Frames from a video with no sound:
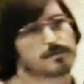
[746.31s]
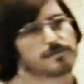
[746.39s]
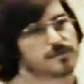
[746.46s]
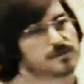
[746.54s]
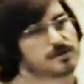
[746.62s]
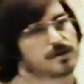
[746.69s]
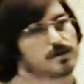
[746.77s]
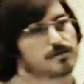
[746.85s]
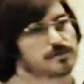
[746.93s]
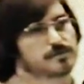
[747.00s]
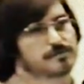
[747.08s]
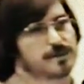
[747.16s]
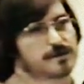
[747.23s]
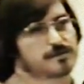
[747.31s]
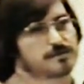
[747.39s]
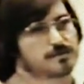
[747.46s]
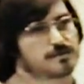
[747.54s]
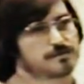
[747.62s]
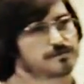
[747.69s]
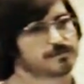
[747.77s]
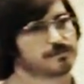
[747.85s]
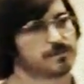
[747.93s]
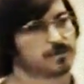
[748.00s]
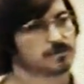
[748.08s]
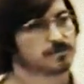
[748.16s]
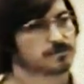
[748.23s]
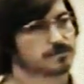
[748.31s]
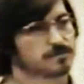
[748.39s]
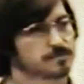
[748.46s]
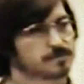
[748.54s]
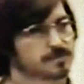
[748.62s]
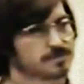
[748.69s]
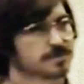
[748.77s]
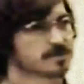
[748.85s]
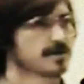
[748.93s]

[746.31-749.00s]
VisiCalc runs fast enough. Some